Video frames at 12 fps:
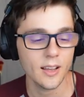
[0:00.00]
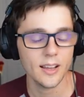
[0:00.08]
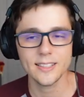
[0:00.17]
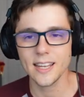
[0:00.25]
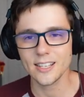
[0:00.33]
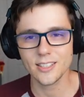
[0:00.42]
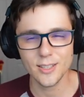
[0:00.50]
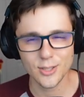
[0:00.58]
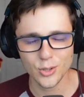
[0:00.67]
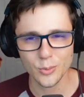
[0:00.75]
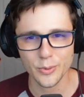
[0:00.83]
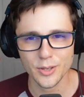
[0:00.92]
It's actually
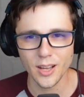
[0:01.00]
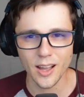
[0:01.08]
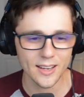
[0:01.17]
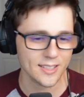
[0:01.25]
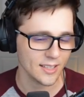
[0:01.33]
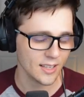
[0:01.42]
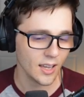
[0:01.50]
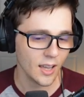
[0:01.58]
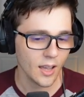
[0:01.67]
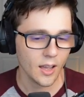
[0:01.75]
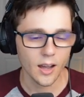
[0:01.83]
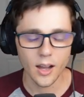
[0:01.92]
super toxic.
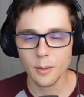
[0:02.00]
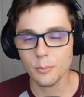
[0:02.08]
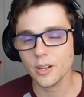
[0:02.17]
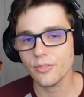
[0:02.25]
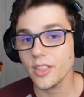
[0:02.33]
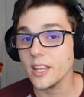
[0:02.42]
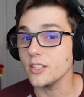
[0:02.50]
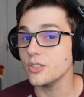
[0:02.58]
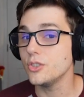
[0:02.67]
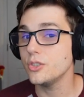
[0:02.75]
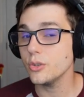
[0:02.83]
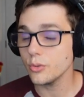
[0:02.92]
Um, but if they
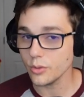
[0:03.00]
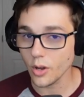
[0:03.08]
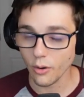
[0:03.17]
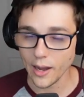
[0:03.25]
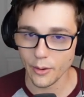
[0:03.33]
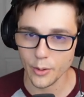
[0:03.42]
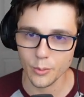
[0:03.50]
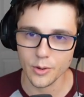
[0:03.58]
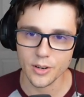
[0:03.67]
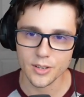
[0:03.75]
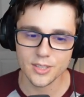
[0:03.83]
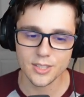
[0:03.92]
do know how it
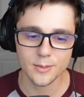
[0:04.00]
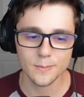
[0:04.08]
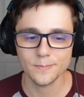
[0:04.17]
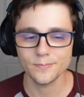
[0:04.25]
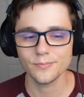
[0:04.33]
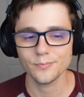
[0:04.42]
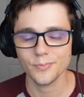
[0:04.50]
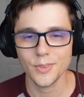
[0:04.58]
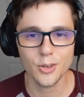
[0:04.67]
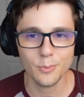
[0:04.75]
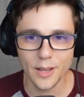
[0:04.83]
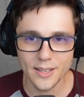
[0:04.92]
works,
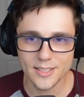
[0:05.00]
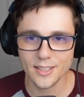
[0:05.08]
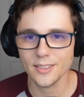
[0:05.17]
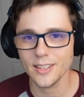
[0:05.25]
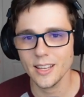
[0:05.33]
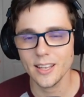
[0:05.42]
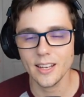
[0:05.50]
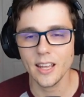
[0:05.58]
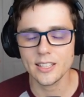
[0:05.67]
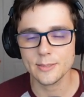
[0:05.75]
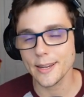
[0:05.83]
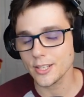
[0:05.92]
you're basically, and
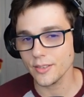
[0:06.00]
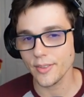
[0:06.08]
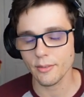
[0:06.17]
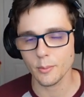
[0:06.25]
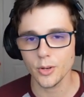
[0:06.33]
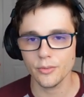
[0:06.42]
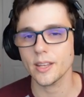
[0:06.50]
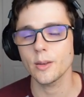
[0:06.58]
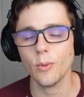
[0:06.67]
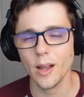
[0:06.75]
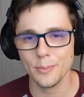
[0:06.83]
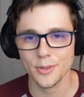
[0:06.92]
especially if they have a move that can
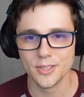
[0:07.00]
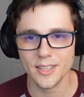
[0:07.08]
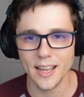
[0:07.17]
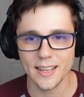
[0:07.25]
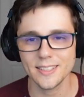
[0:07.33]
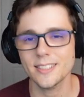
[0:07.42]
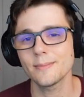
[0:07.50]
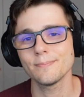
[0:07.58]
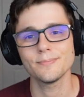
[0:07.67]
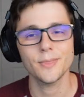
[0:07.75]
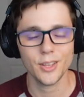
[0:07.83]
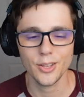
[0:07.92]
wipe your stats,
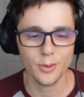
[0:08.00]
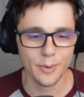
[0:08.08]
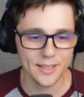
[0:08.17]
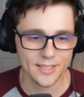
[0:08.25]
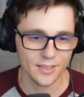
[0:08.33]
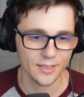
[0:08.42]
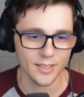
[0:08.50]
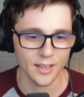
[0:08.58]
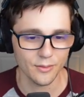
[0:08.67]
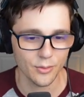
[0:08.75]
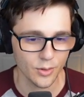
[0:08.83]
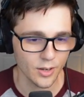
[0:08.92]
you're basically
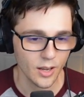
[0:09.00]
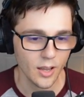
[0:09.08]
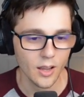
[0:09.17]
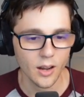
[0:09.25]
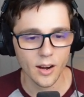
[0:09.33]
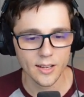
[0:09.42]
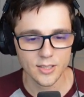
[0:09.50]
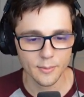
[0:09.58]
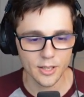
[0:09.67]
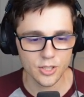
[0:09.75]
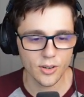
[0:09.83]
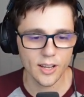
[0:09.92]
done for. All right, so I'm
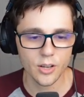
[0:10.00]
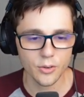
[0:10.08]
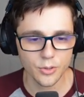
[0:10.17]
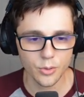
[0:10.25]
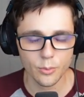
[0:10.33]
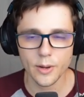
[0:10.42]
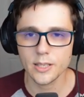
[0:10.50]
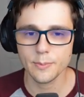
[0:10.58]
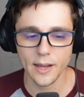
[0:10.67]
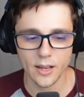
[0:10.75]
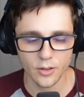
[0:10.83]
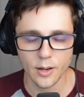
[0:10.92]
going to try and go into a ranked
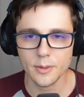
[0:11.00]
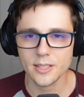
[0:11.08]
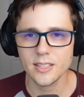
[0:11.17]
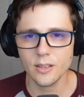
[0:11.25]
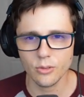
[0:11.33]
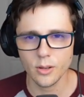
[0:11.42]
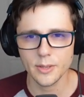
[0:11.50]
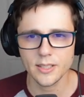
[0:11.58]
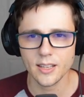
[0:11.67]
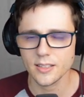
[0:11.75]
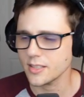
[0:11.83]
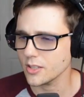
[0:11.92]
battle, and I'm going to see if it'll let me
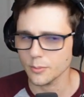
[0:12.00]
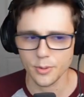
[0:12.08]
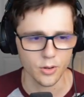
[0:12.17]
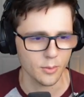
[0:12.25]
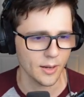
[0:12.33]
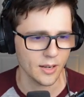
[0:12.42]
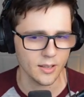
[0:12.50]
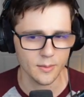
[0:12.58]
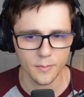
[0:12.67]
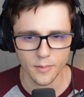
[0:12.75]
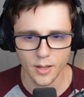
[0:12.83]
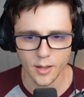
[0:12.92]
take a single Pokemon in.
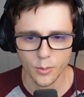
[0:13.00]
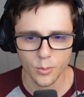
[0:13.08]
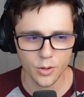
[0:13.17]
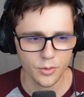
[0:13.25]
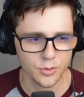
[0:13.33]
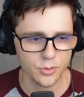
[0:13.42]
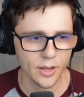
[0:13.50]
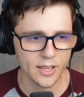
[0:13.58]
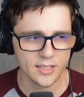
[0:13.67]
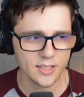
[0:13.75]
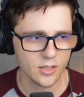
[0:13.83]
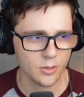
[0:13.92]
We'll go into a
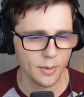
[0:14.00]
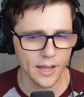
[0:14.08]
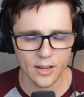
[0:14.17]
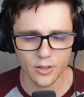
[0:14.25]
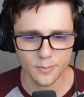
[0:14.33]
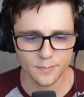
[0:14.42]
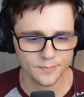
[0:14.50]
single battle.